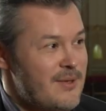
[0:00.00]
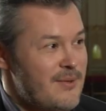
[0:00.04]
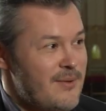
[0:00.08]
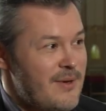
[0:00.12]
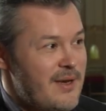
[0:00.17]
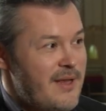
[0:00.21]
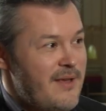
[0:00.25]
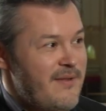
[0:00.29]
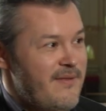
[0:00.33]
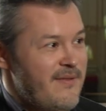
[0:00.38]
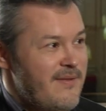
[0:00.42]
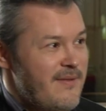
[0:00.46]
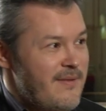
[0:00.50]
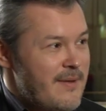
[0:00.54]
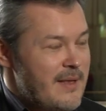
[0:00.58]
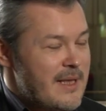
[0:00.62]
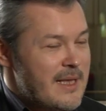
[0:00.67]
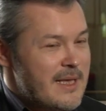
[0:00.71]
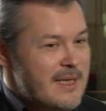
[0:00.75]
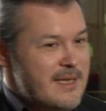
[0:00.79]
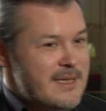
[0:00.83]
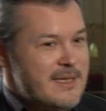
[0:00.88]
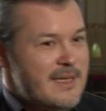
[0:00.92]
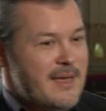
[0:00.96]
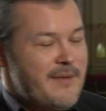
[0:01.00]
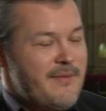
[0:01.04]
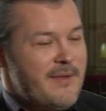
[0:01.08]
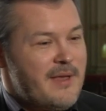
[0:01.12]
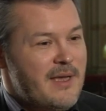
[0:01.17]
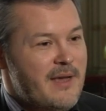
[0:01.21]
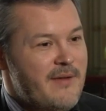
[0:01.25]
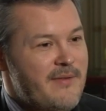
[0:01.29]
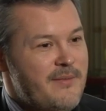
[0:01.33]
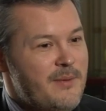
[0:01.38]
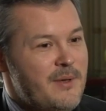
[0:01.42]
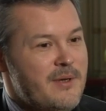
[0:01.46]
to live something
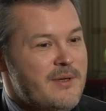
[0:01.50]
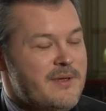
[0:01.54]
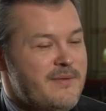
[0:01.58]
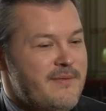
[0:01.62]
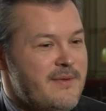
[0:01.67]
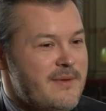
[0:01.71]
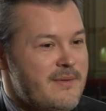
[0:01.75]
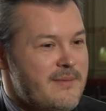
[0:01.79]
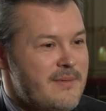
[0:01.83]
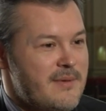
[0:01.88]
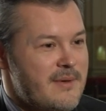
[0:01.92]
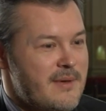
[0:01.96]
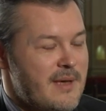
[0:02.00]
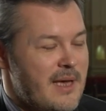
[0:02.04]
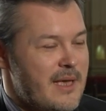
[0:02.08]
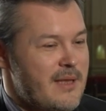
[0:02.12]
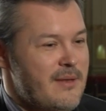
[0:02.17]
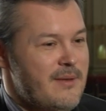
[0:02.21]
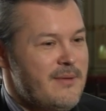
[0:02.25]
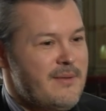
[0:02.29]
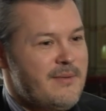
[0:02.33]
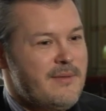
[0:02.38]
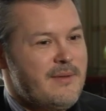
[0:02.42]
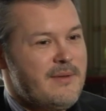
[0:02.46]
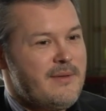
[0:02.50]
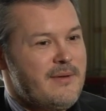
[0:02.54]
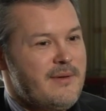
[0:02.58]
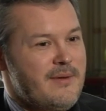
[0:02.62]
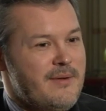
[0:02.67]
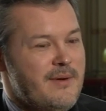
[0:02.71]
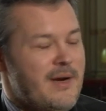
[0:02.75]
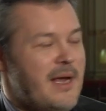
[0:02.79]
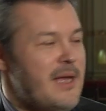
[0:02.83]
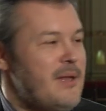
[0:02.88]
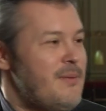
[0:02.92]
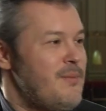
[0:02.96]
else, because I don't
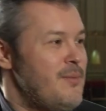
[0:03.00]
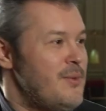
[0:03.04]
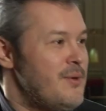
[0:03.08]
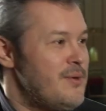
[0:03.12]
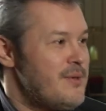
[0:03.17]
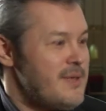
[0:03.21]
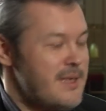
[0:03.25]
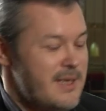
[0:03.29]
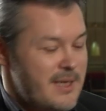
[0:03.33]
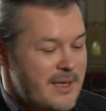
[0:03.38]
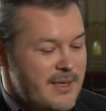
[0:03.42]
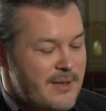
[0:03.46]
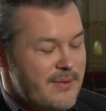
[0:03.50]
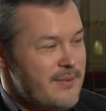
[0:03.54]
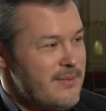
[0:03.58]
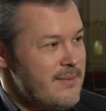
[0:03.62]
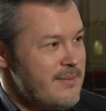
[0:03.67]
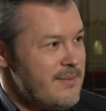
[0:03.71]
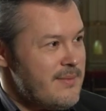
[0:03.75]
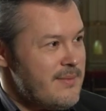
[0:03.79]
write music, you